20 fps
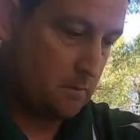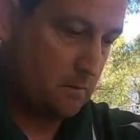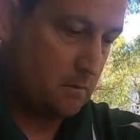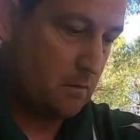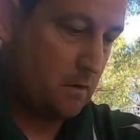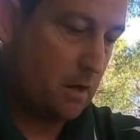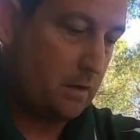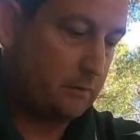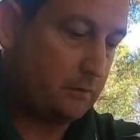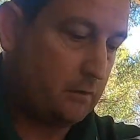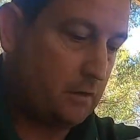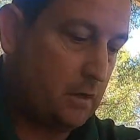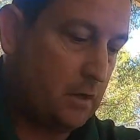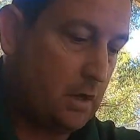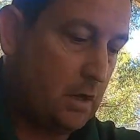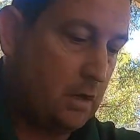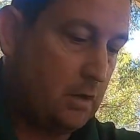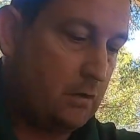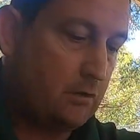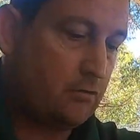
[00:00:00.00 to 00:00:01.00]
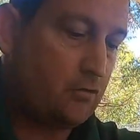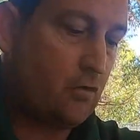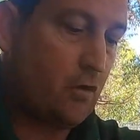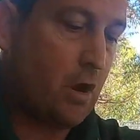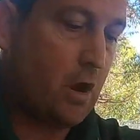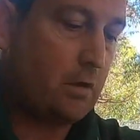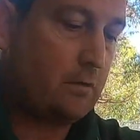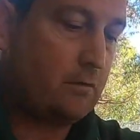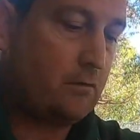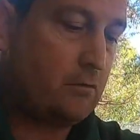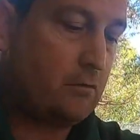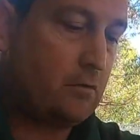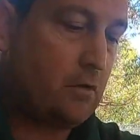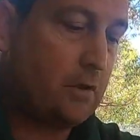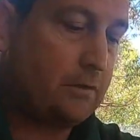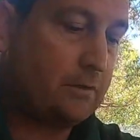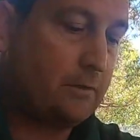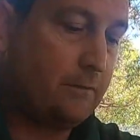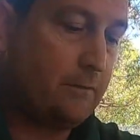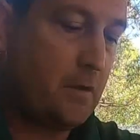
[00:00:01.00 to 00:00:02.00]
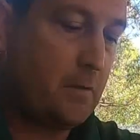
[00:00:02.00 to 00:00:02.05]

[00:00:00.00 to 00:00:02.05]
Alright, so you get it and try and do it nice and